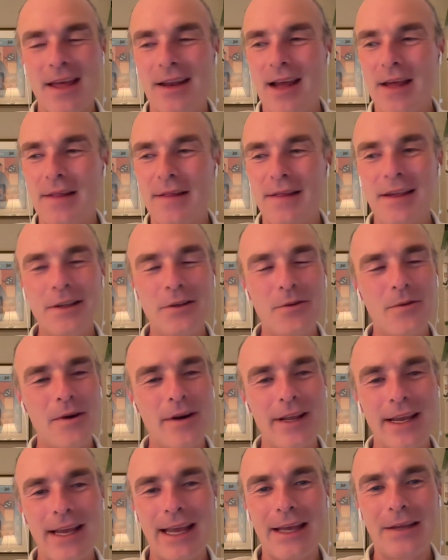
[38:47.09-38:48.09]
I think you
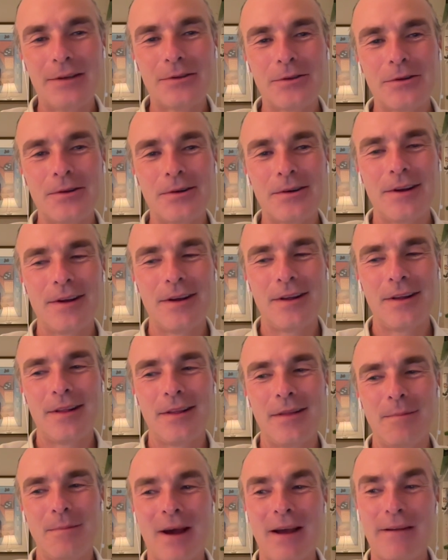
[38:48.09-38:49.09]
already answered
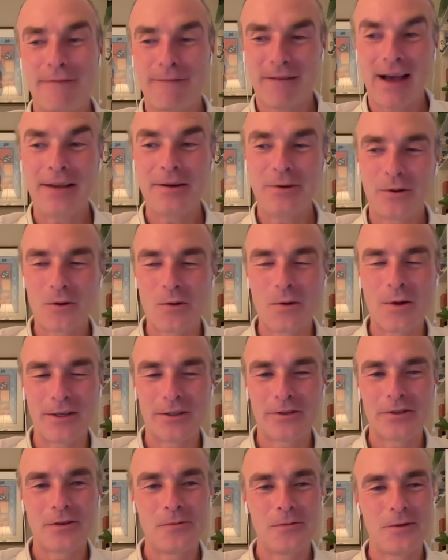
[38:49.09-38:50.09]
my final
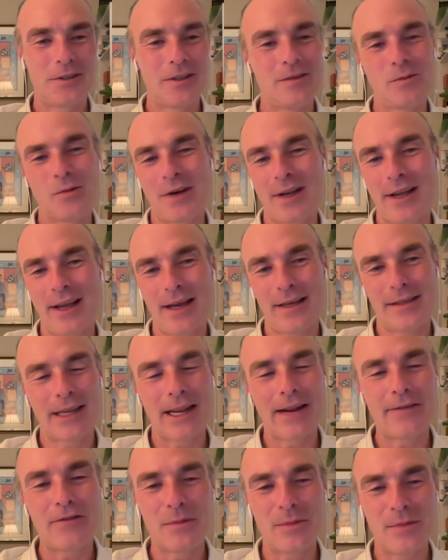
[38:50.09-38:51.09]
question, which is what I ask
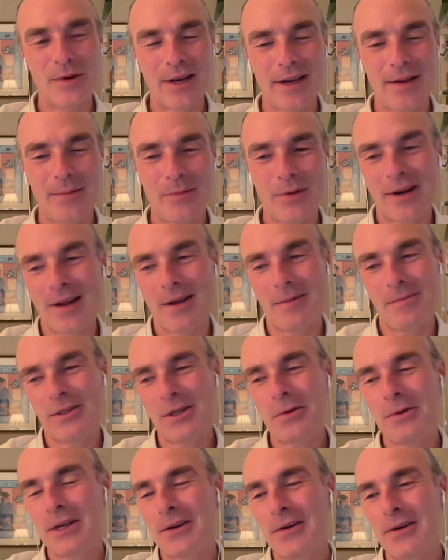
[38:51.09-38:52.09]
everybody, but I'm so
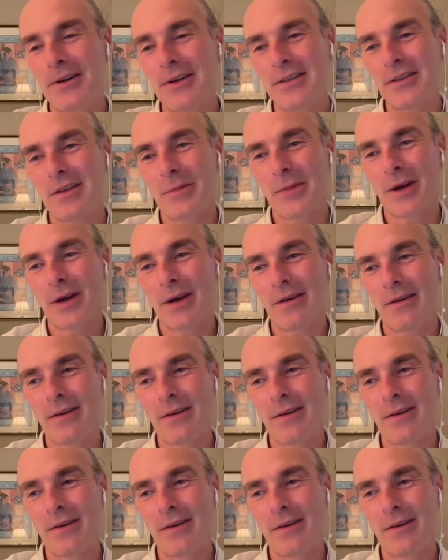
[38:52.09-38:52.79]
curious about